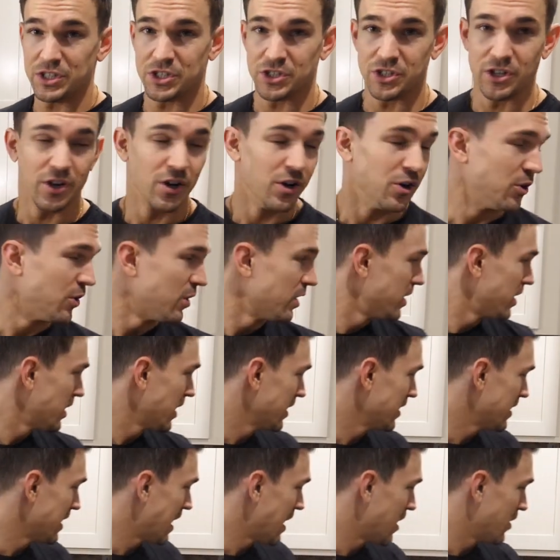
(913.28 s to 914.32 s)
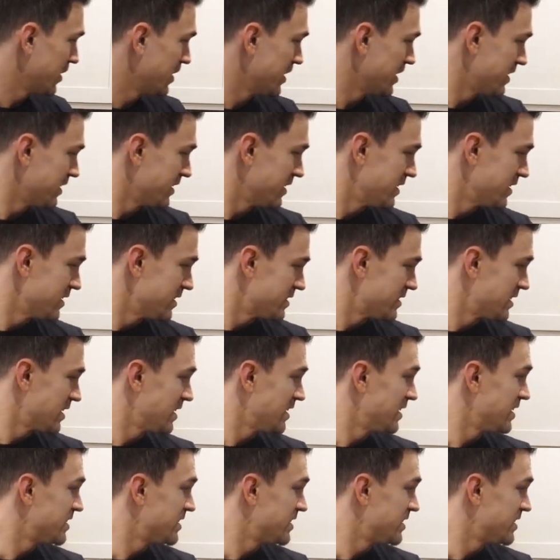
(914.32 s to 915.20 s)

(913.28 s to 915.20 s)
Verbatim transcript: show, and now it is